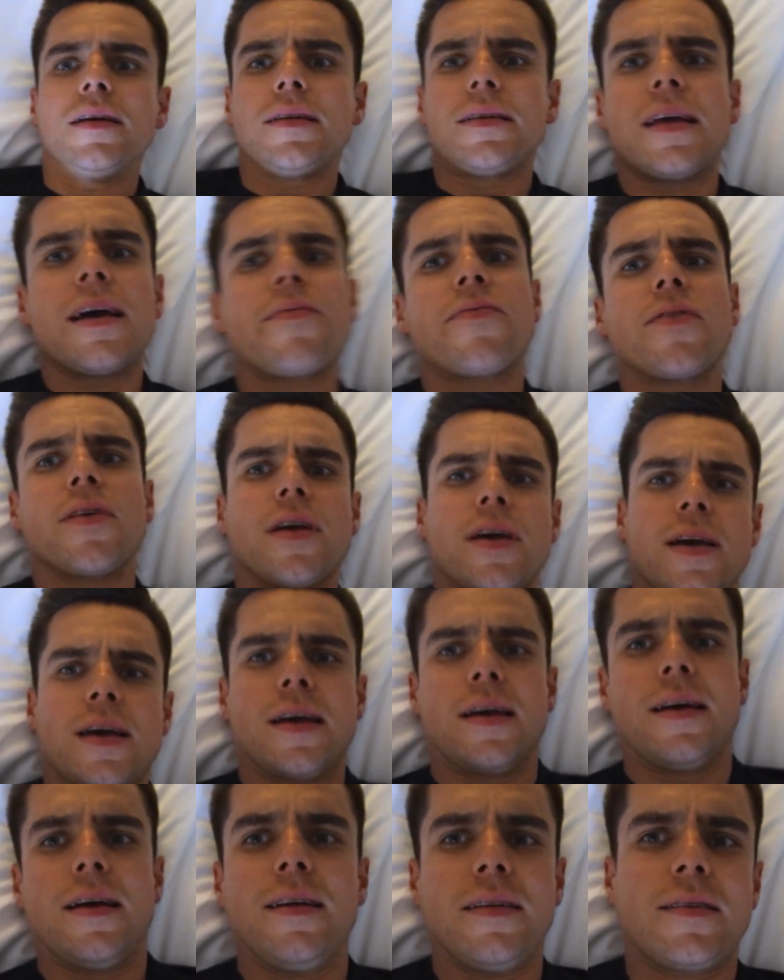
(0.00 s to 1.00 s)
Definitely,
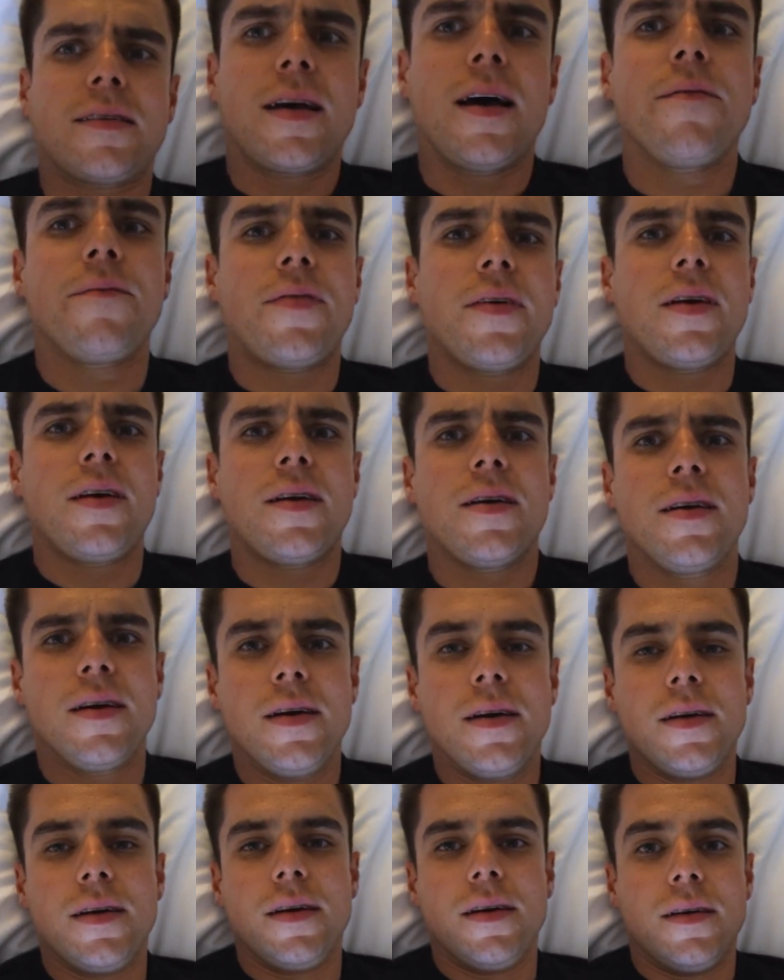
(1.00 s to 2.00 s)
it's comfy.
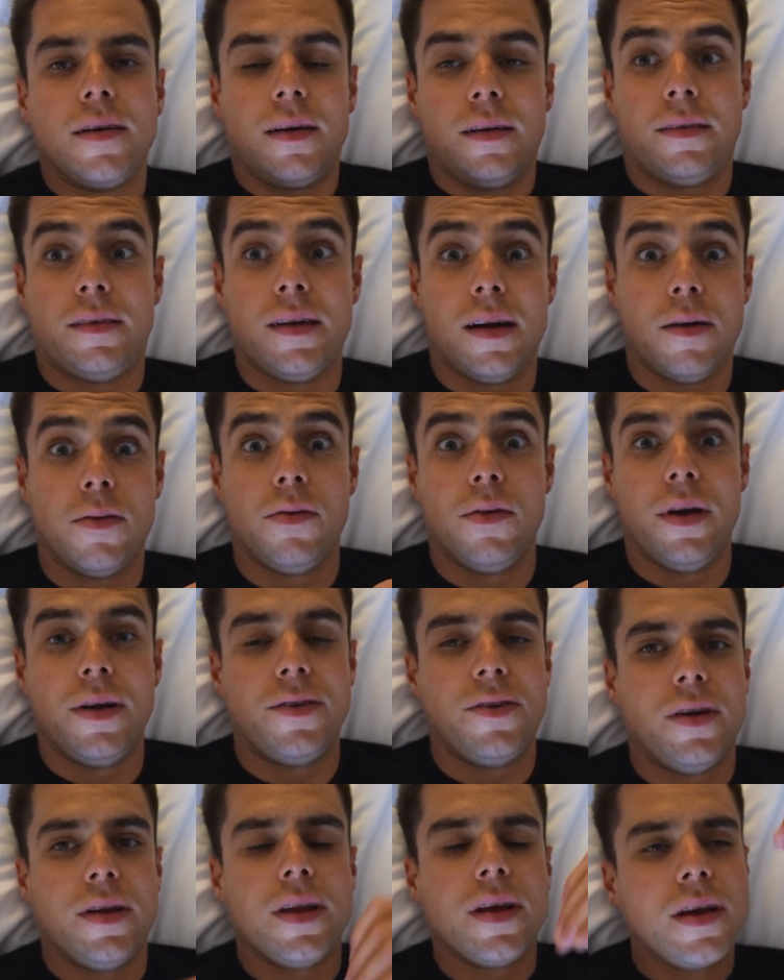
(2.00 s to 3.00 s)
It's not
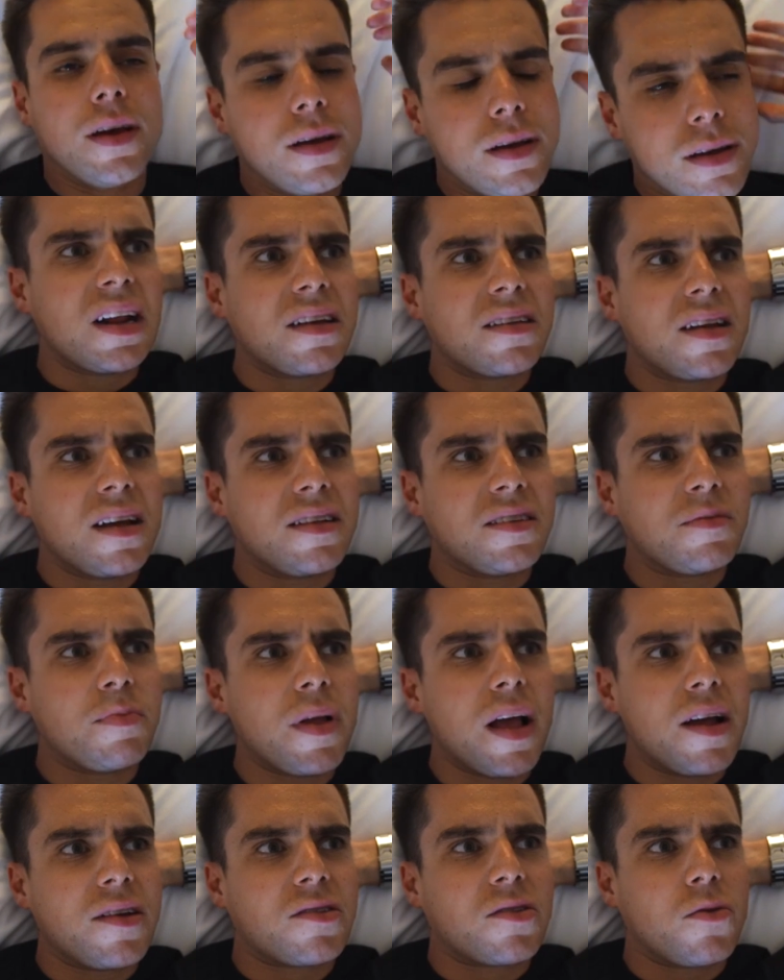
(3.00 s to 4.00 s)
rigid. 6 out of 10
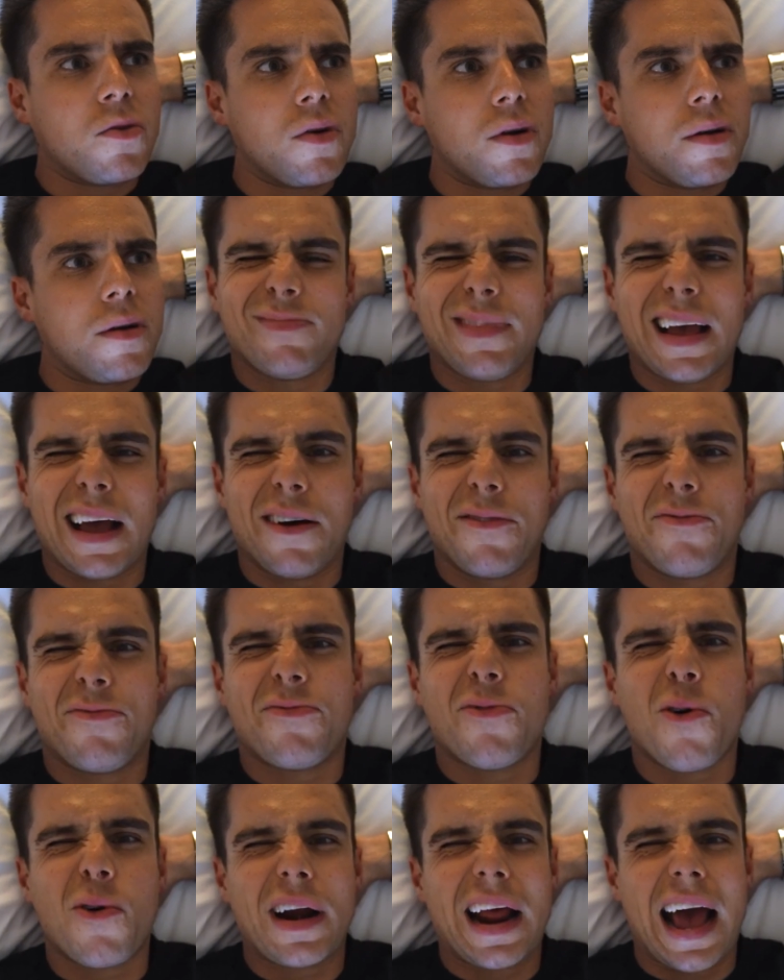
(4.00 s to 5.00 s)
splash score. I got
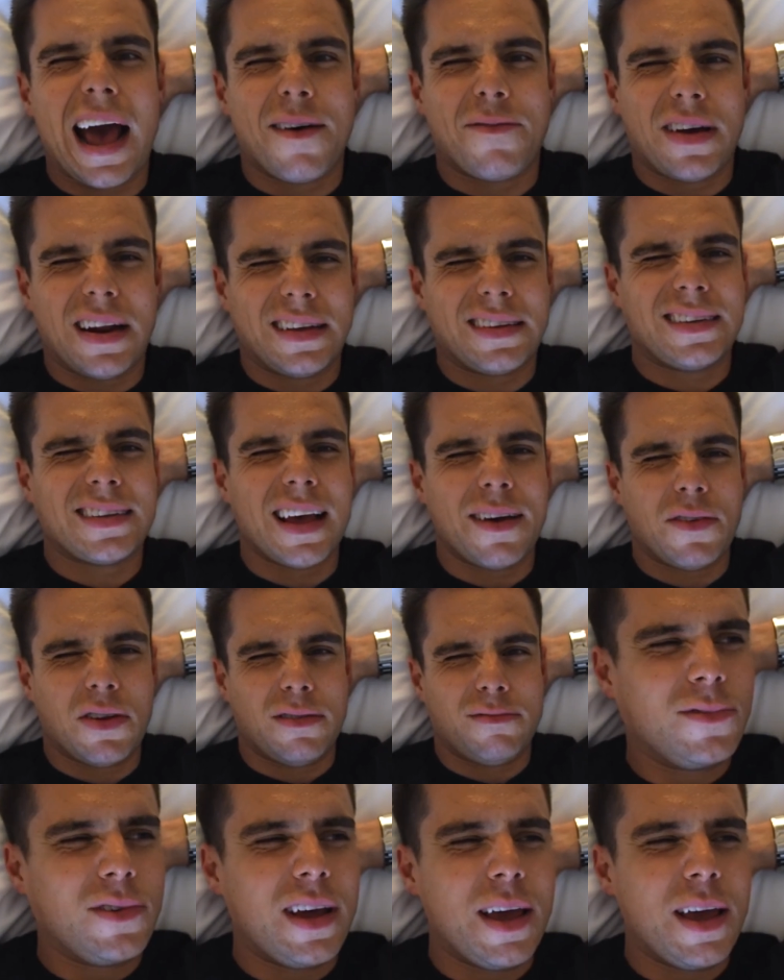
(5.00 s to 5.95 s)
4.5 out of 7.